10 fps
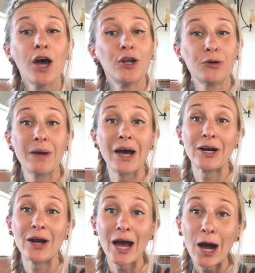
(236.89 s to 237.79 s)
No
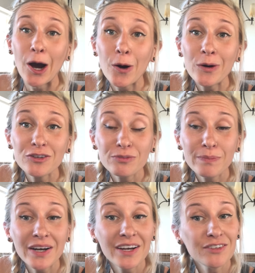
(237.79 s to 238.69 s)
matter how
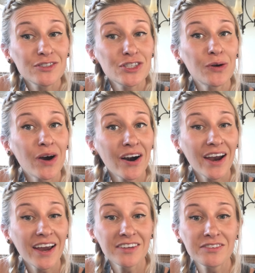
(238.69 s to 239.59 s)
experienced you are
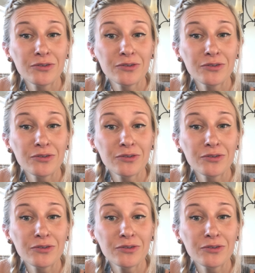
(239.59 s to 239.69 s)
as a